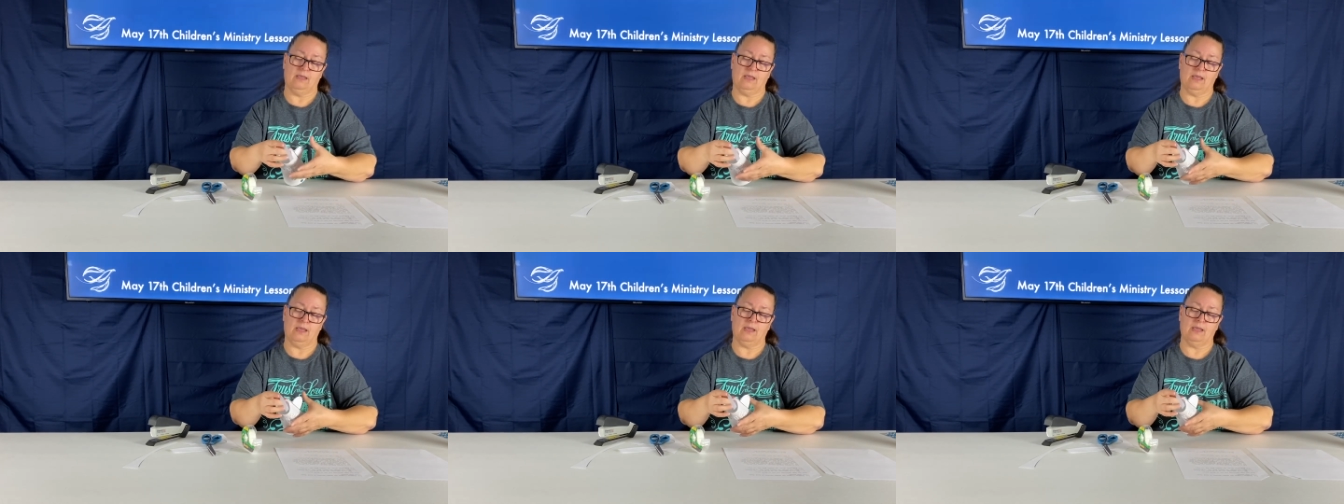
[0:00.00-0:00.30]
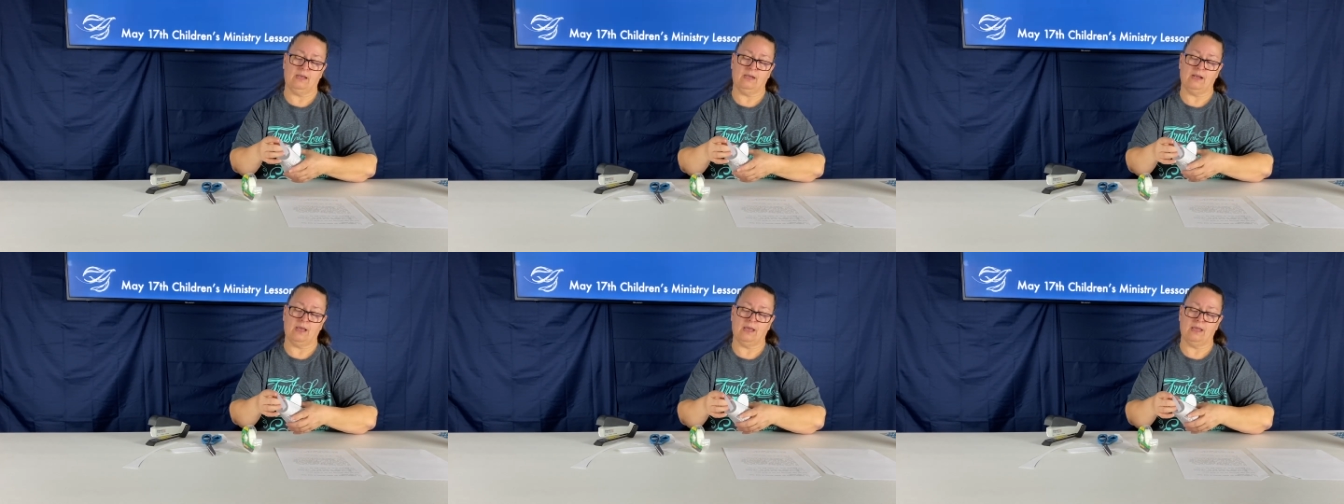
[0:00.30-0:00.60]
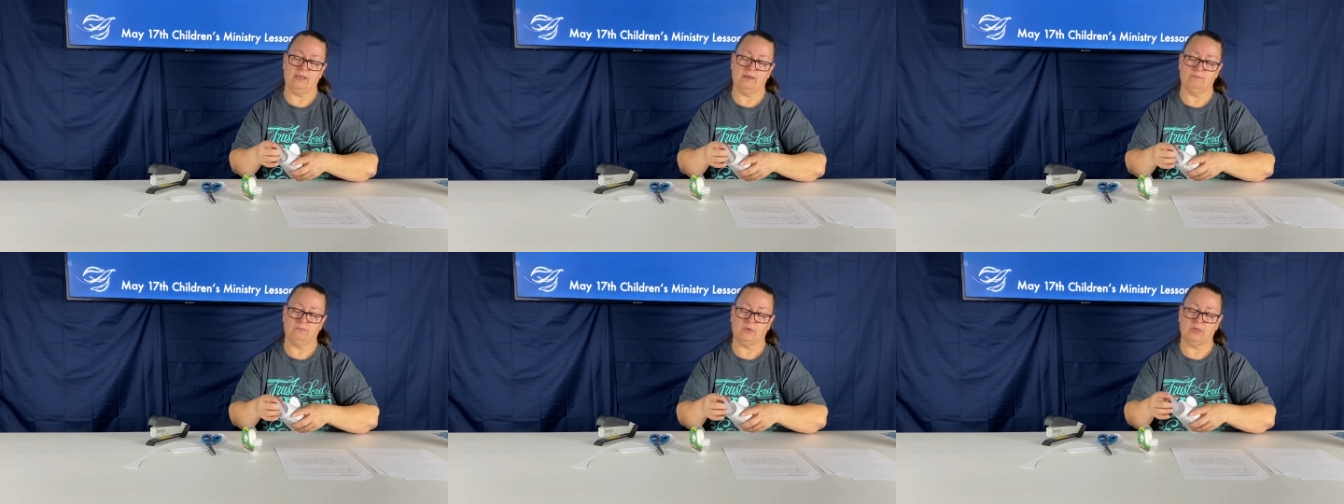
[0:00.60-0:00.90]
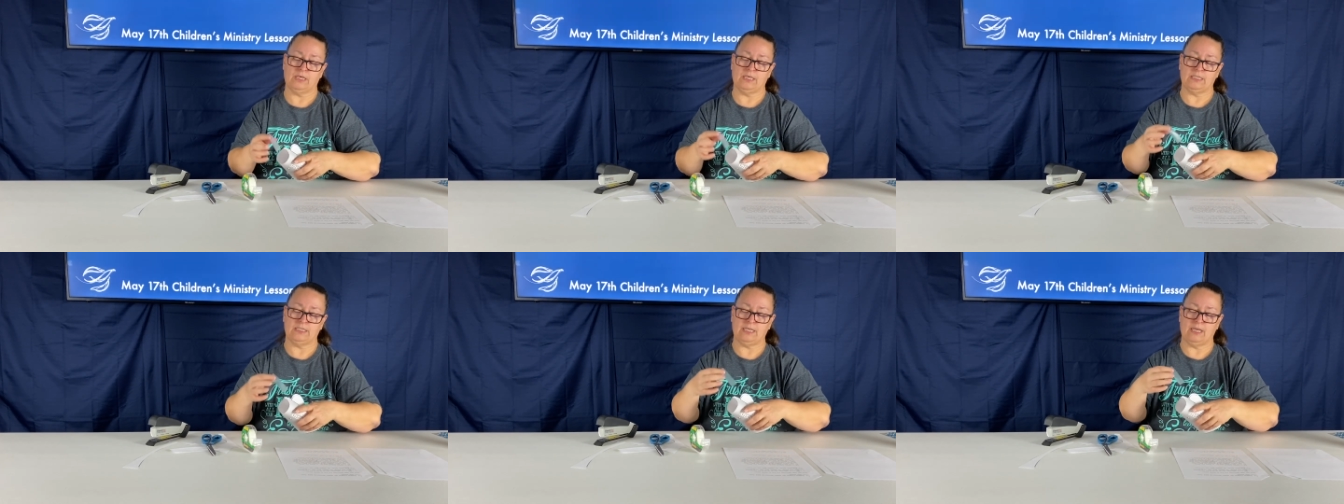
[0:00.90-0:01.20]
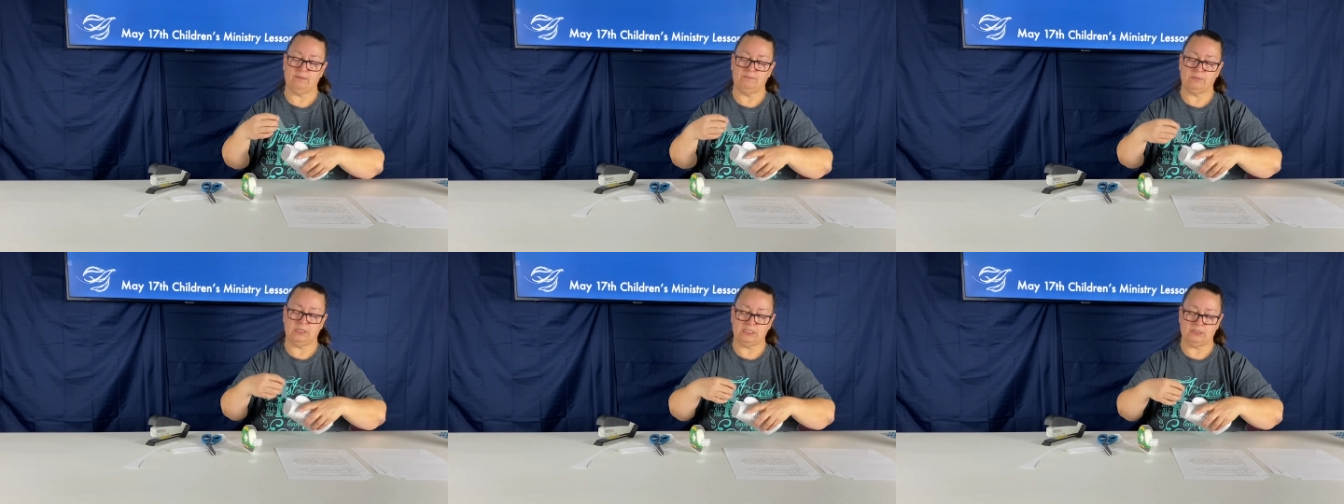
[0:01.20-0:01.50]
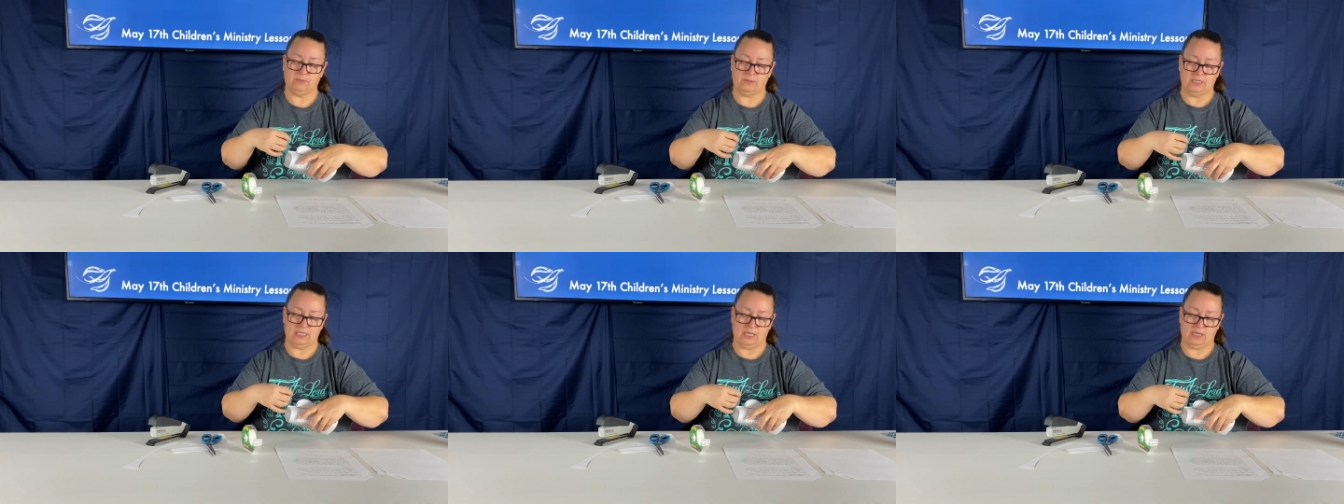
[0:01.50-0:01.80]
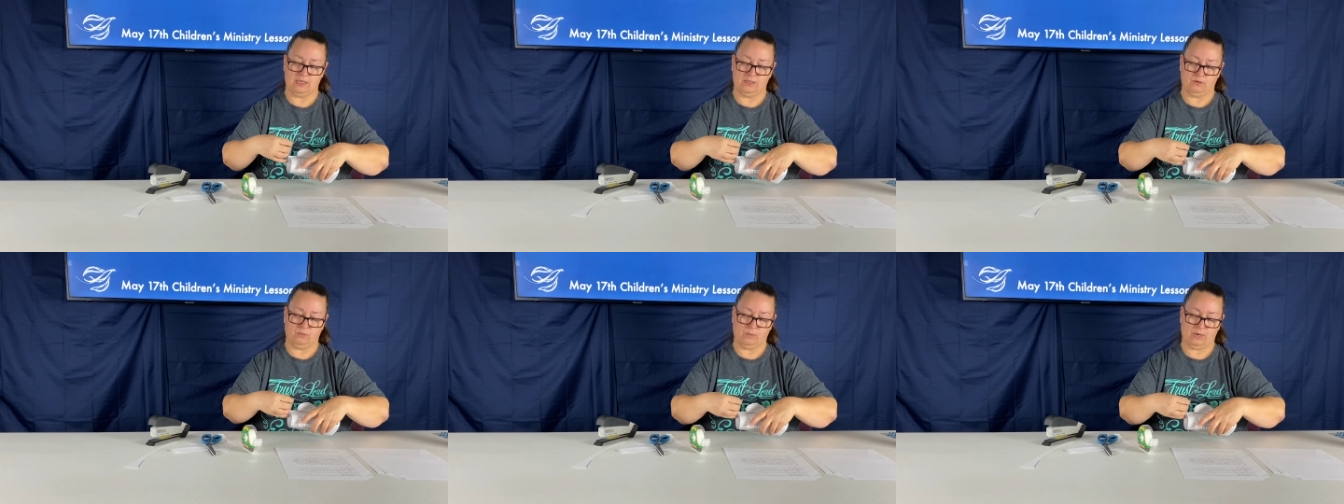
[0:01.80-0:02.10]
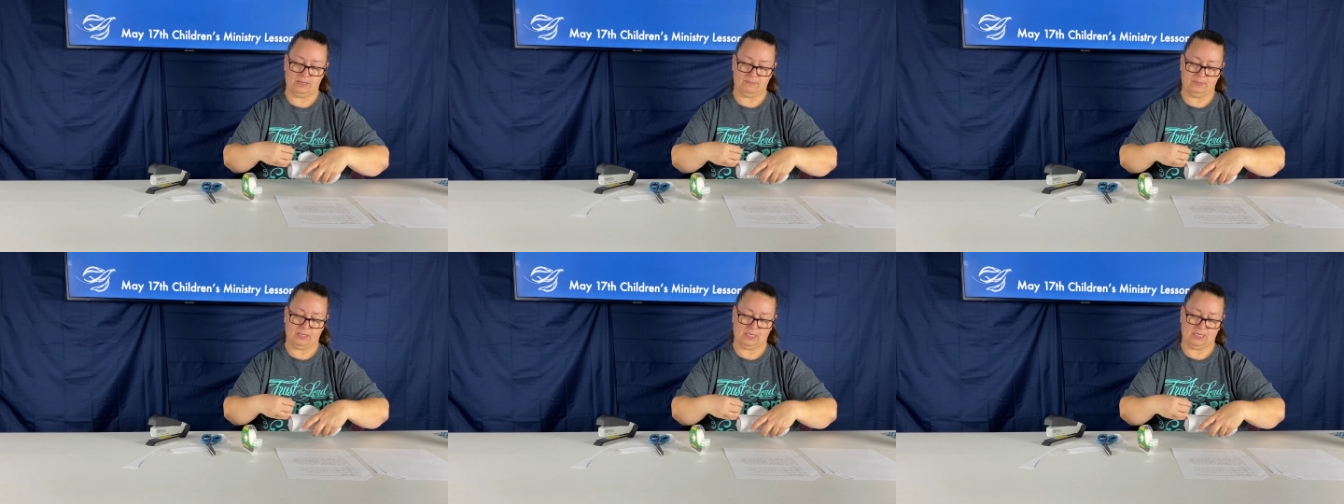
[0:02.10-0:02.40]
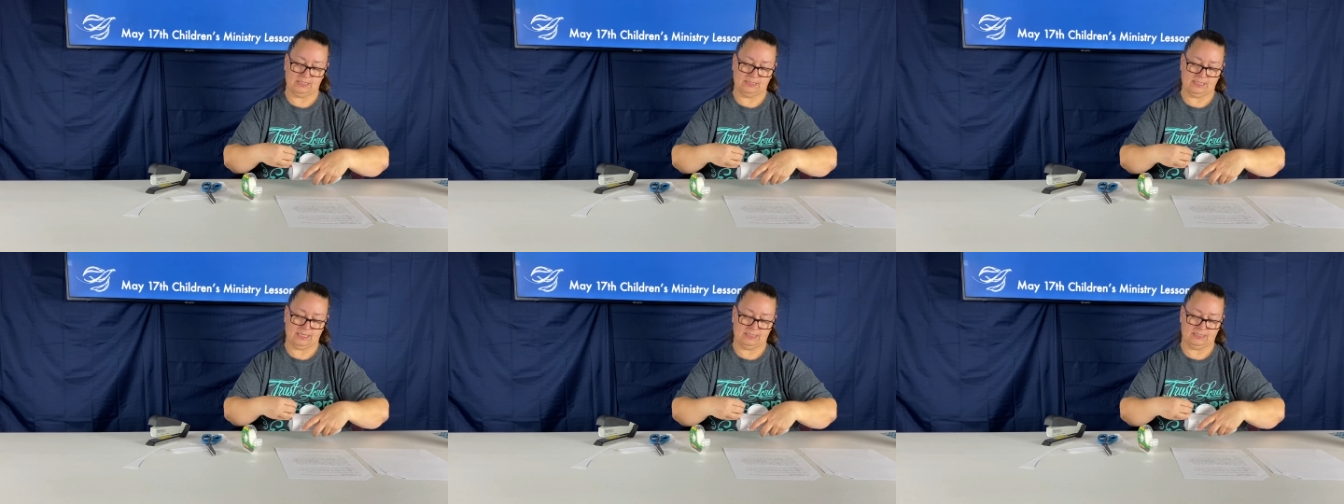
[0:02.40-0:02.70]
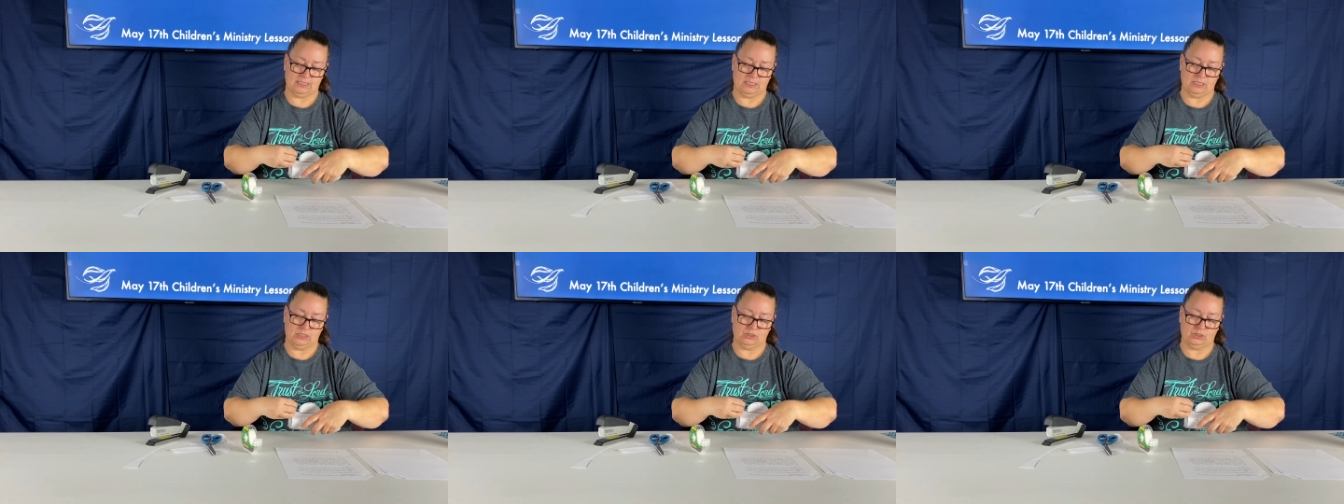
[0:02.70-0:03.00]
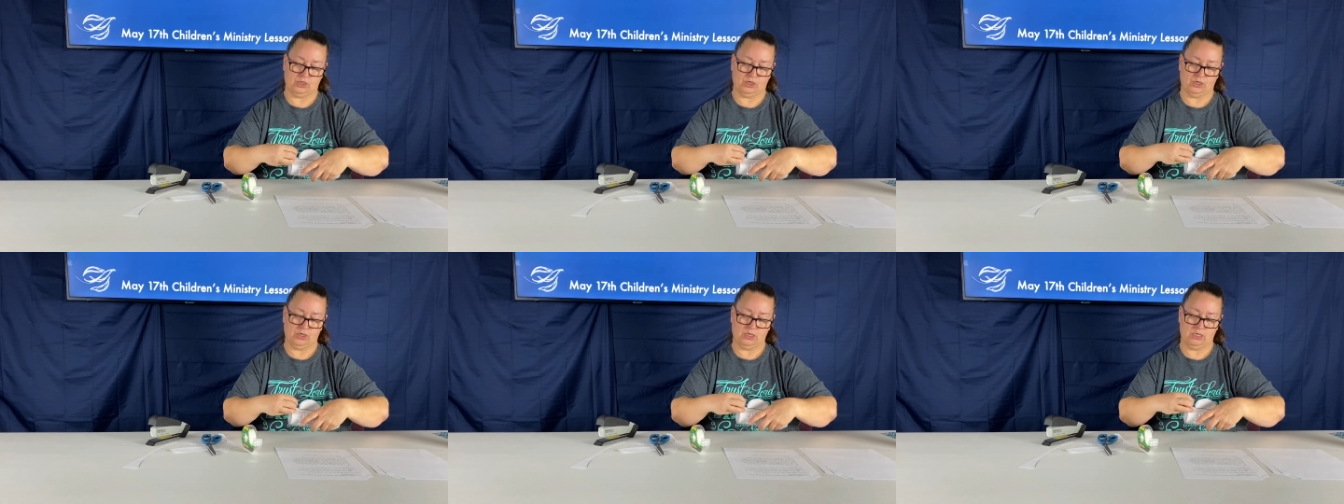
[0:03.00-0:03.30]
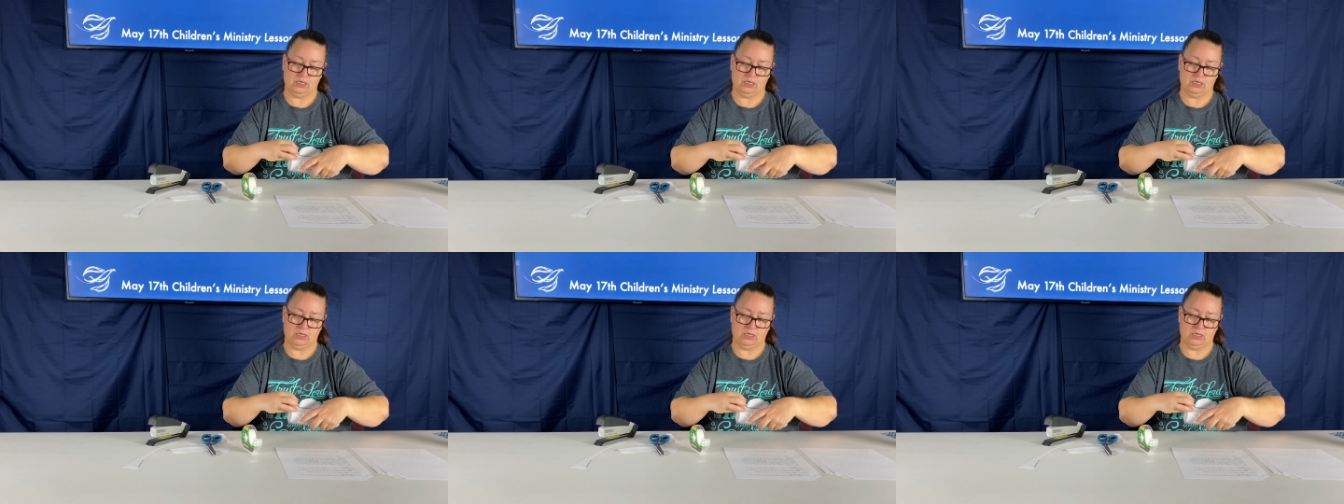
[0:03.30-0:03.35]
and I am gonna take this one the other way because that's easier.